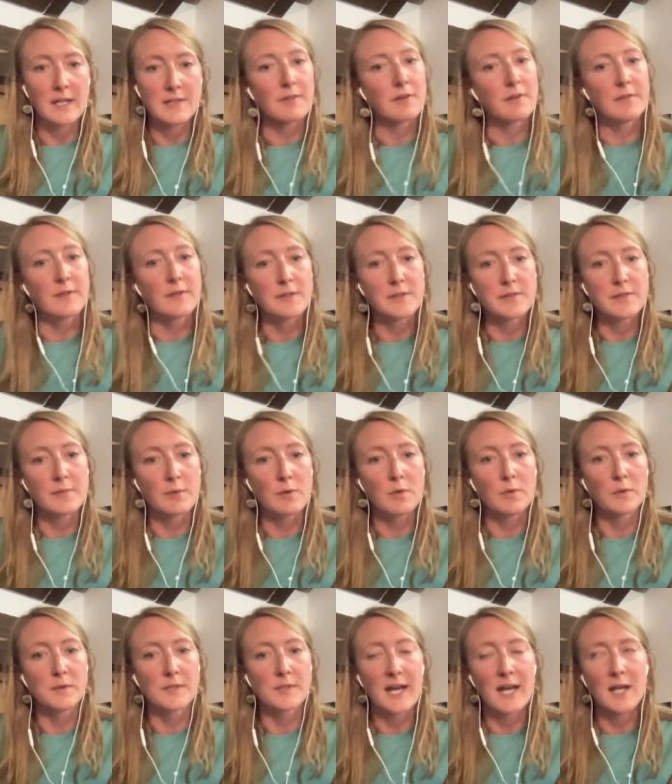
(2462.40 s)
getting different
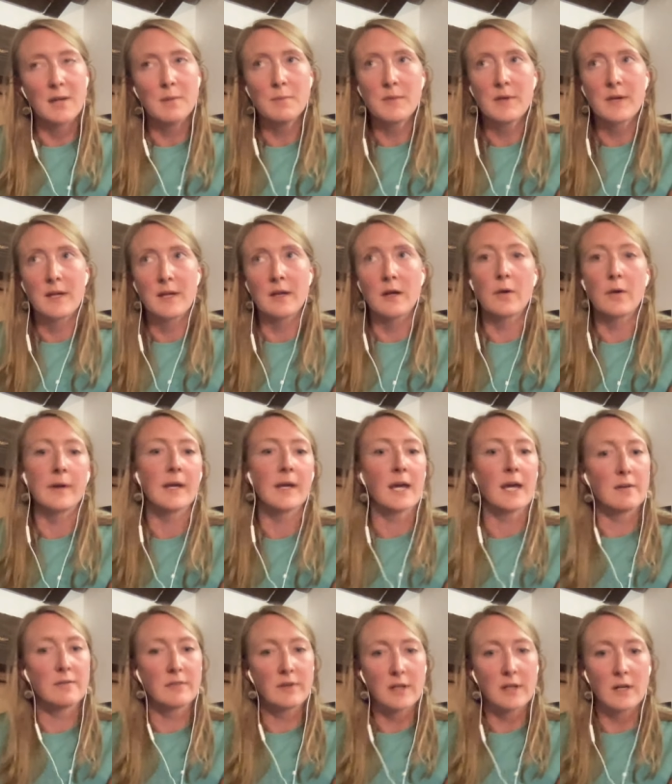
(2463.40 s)
views from the whole time
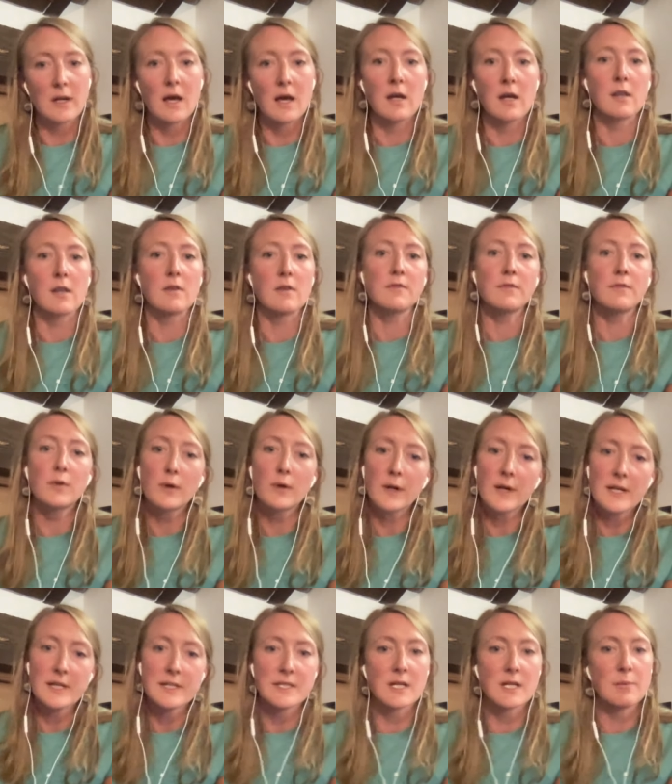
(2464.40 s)
and going kind of in and out of
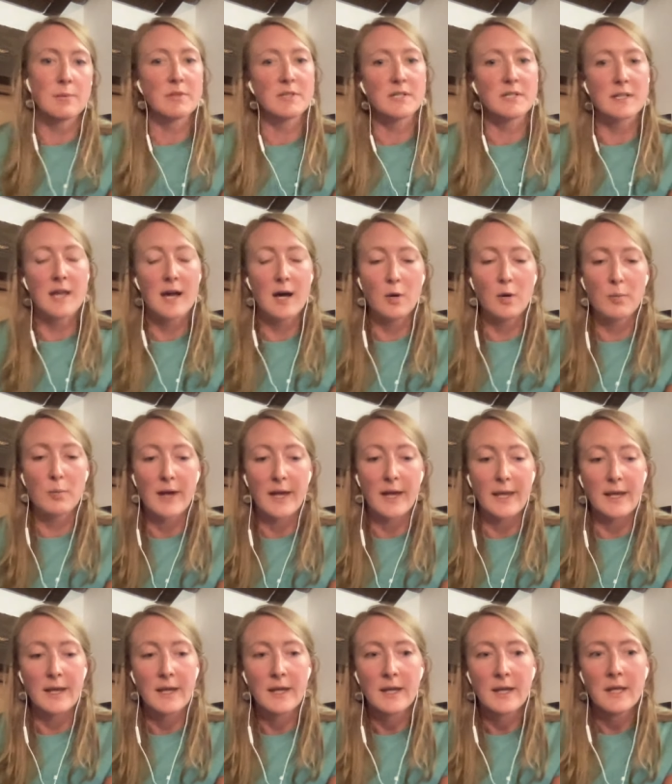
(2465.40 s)
the forest and up into
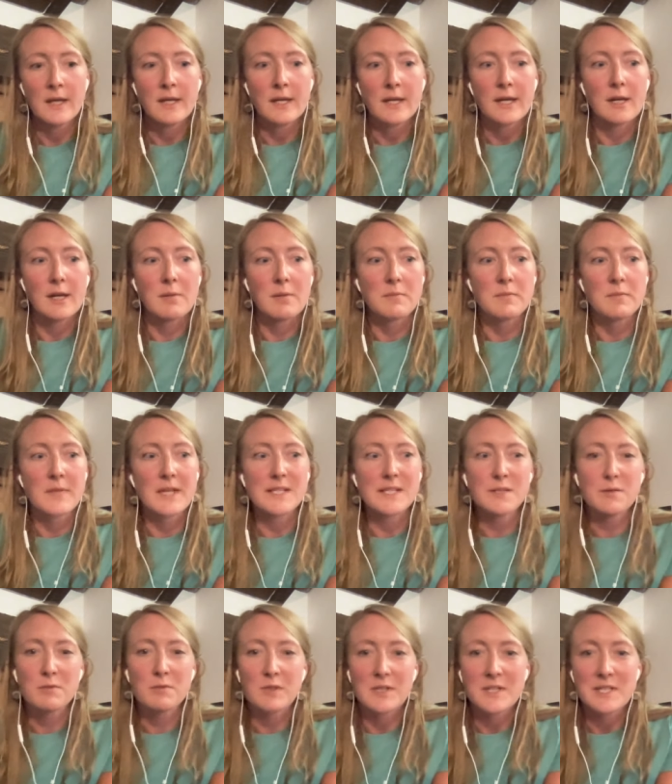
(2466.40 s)
the alpine.
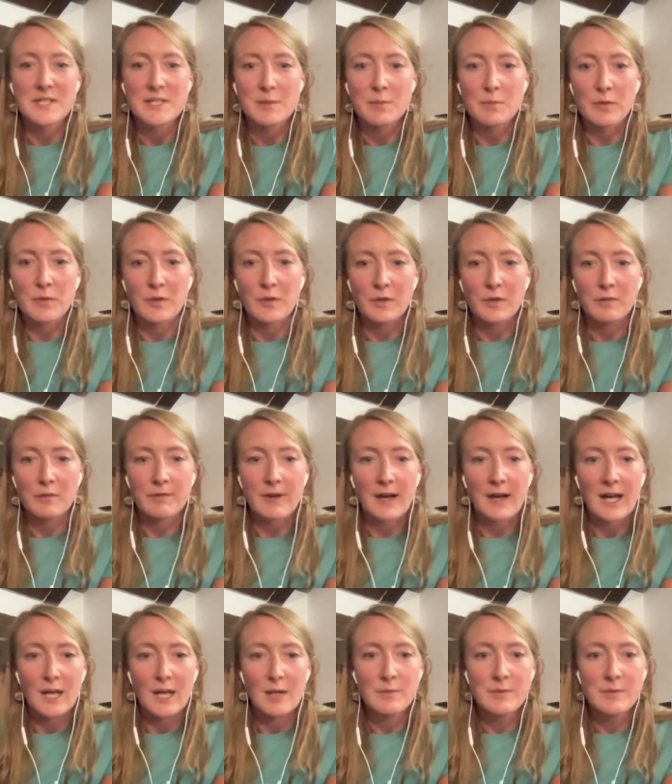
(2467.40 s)
That's a really
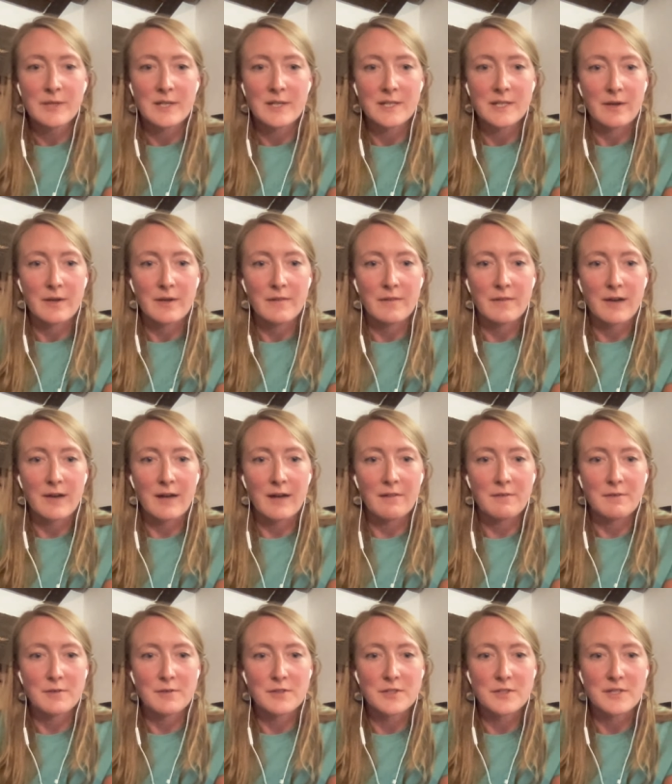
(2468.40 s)
similar vibe. And
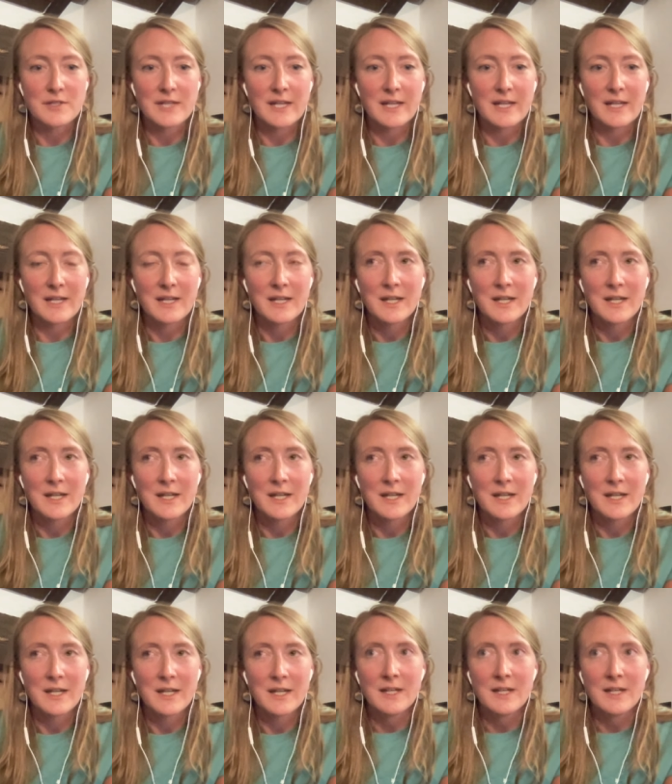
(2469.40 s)
so I was just like,
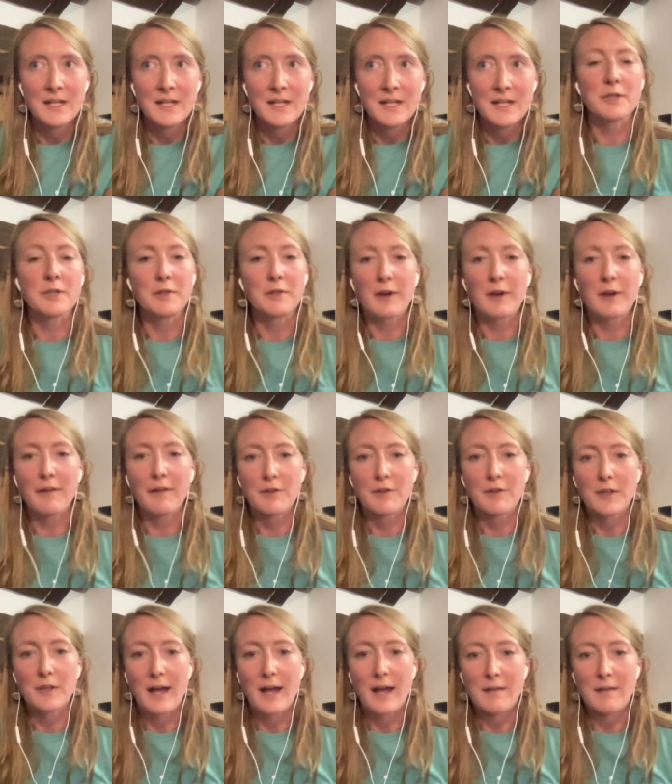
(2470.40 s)
I was really
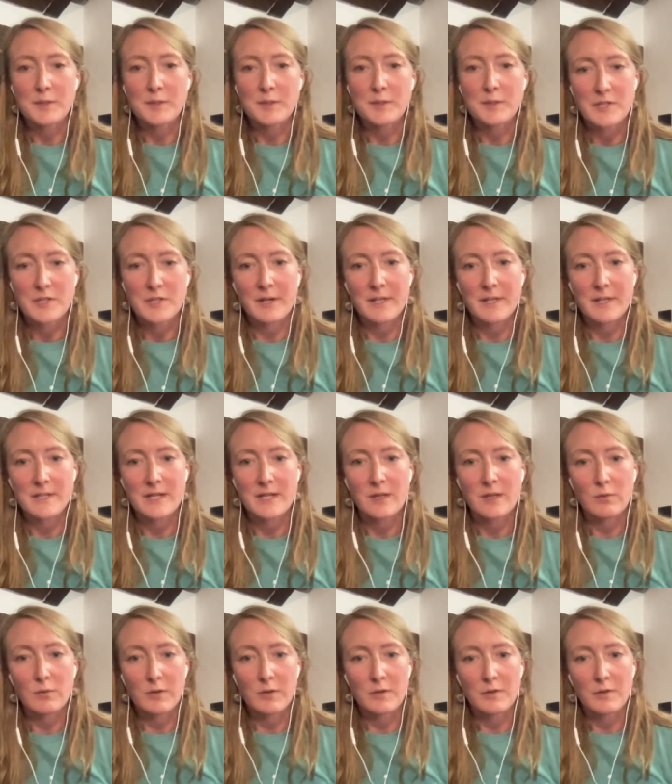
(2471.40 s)
grateful to have so much
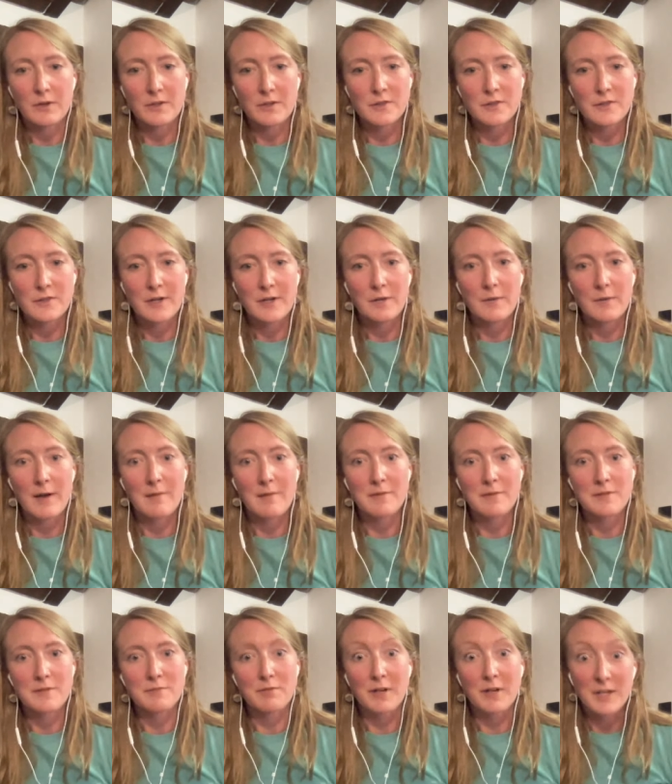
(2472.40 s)
experience on the Wonderland
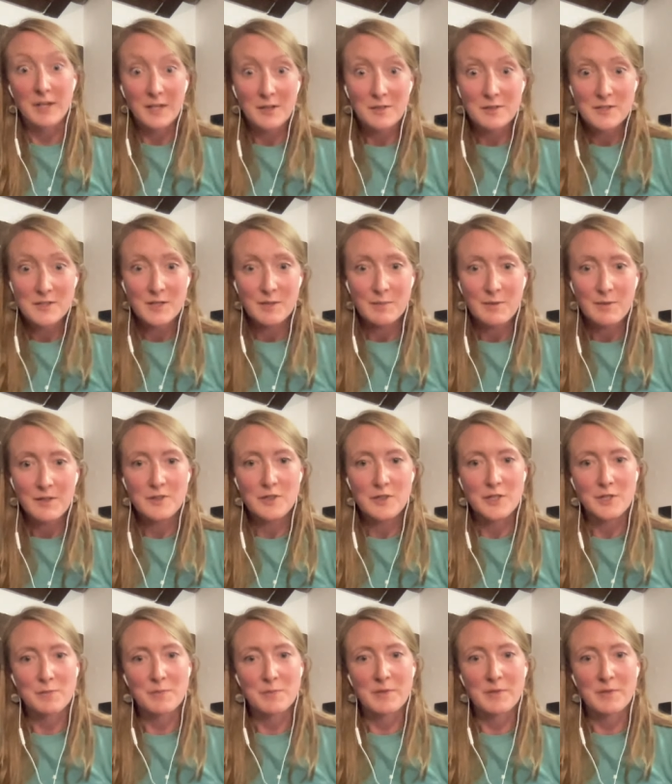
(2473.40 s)
Trail while I was running
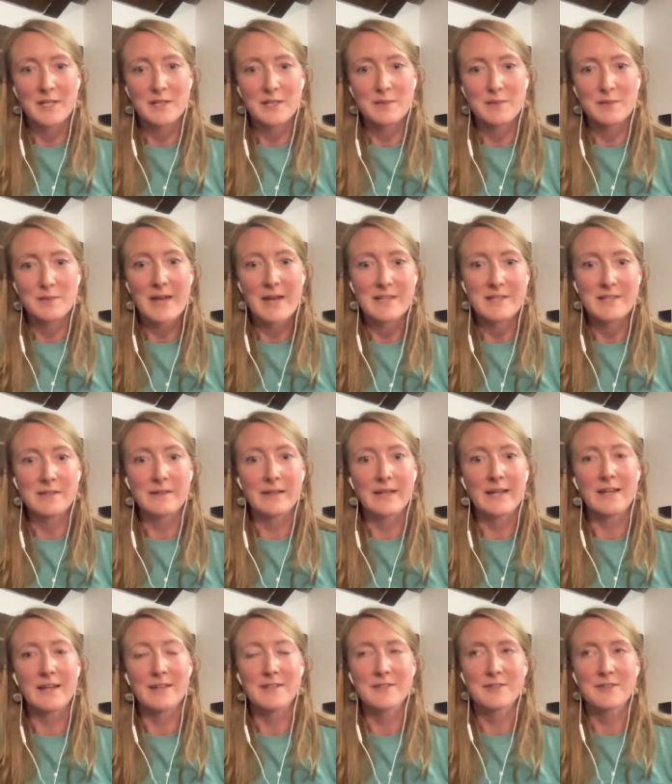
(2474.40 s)
UTMB, just because
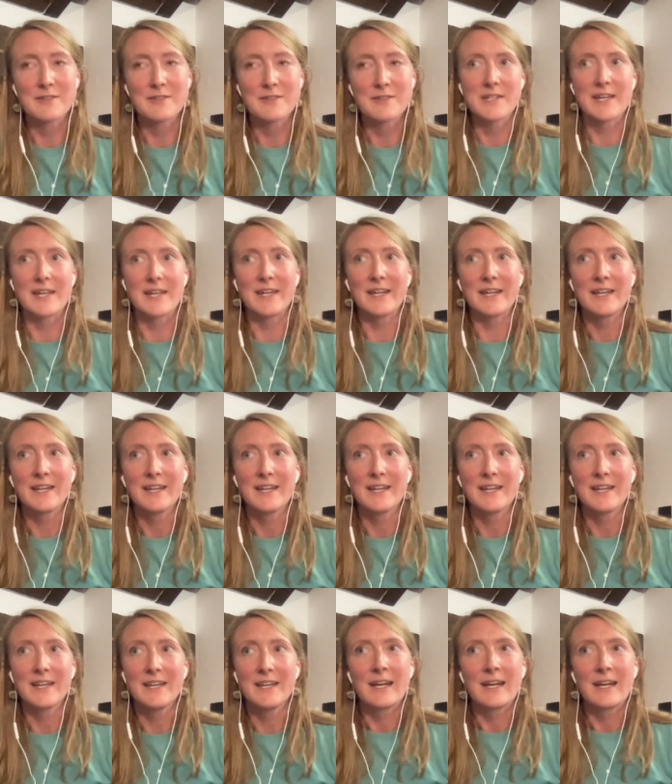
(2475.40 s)
mentally it's just like,